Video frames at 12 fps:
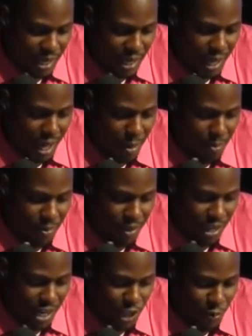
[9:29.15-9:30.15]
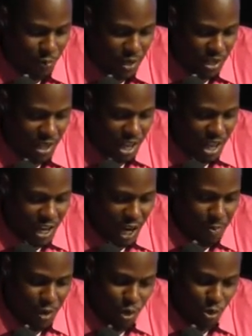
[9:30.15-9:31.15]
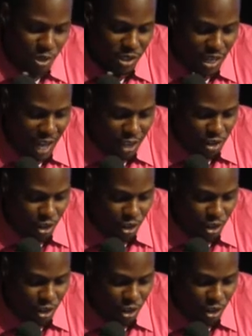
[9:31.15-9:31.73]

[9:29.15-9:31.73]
CAAMHP can be used to